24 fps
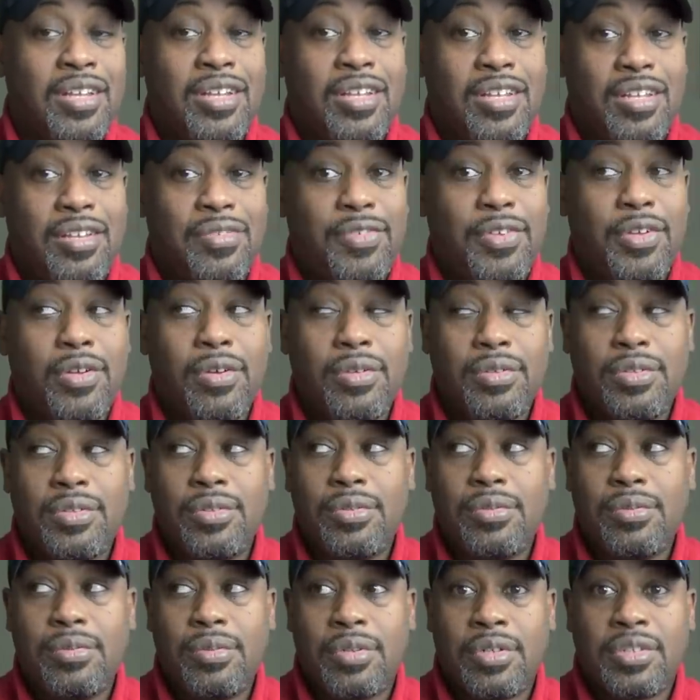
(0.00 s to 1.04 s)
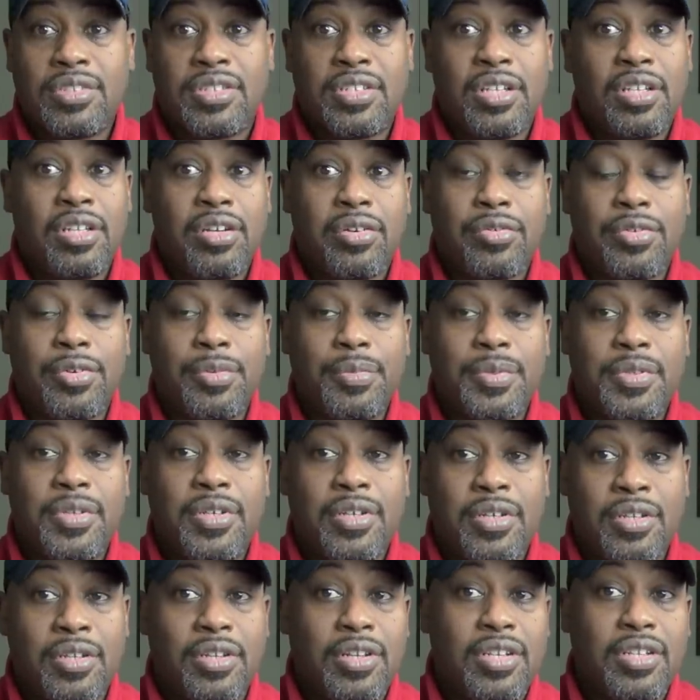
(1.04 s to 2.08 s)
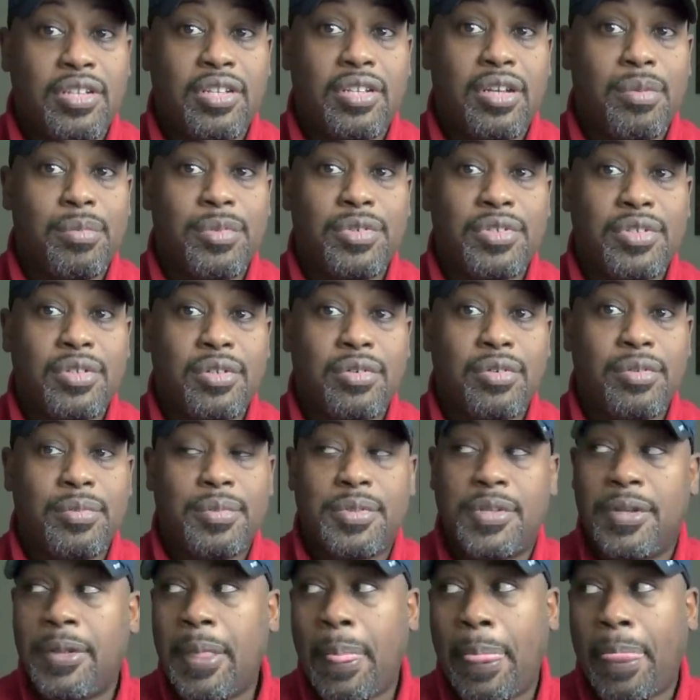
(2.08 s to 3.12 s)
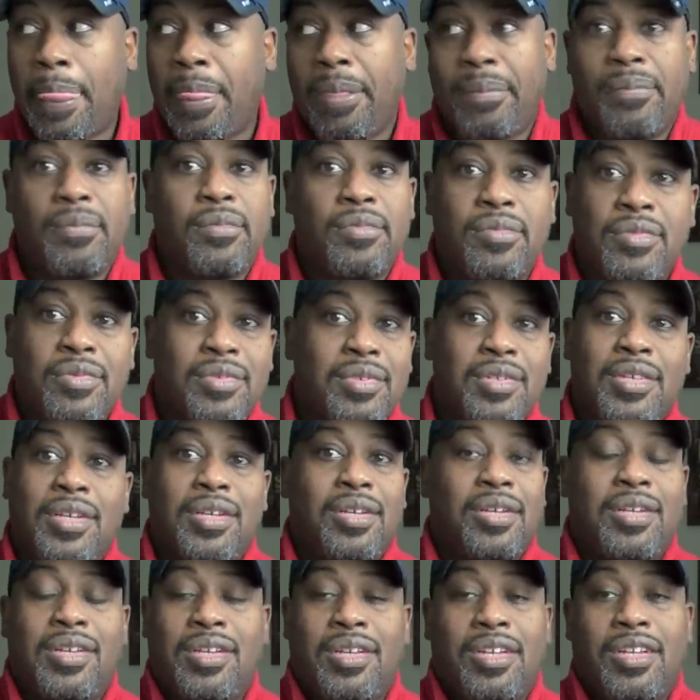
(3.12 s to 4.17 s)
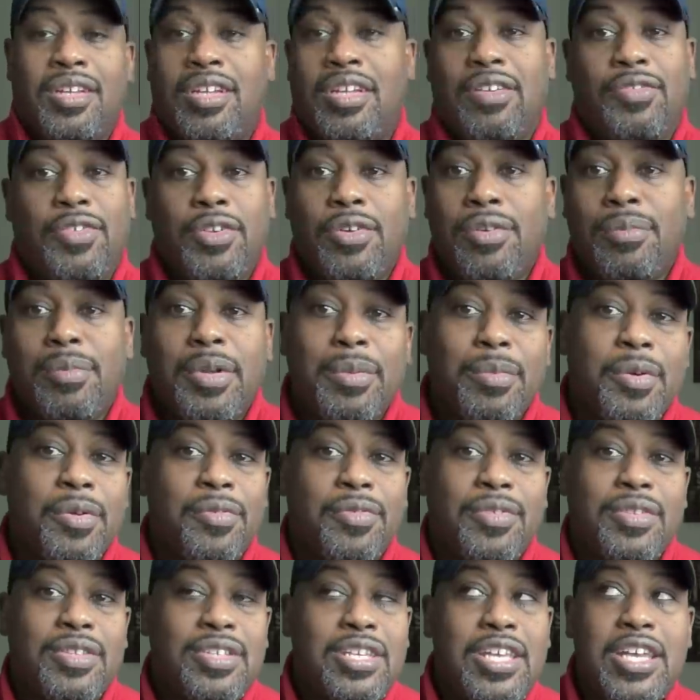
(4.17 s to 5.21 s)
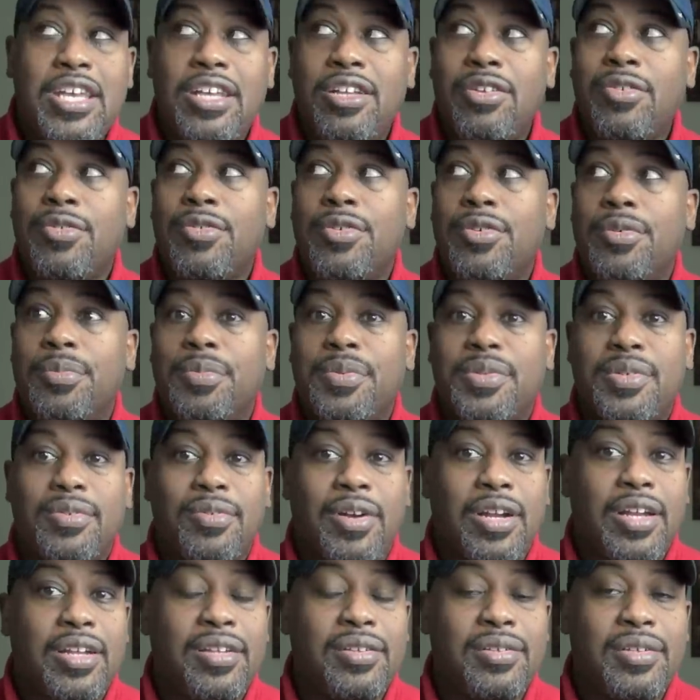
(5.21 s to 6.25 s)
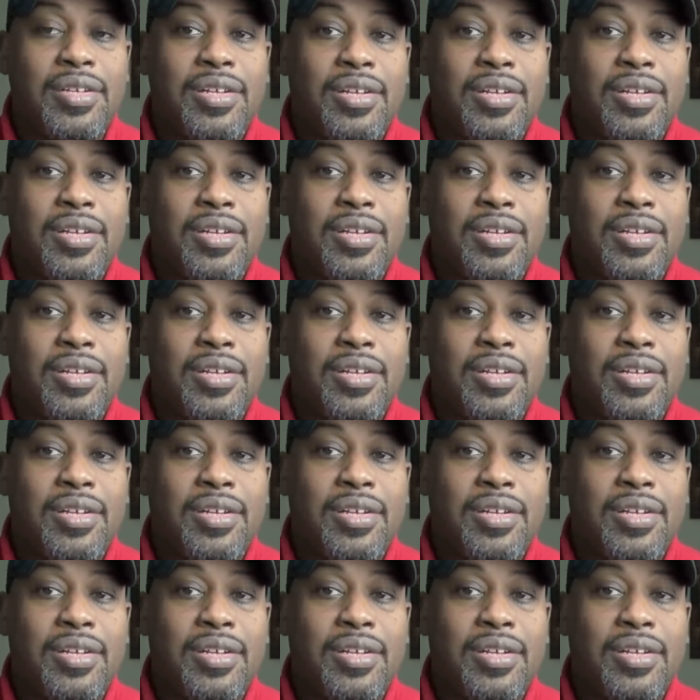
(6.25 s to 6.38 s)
If you go to uh, seller groups and look at the numbers of the groups, if you're a member of 10 groups, right,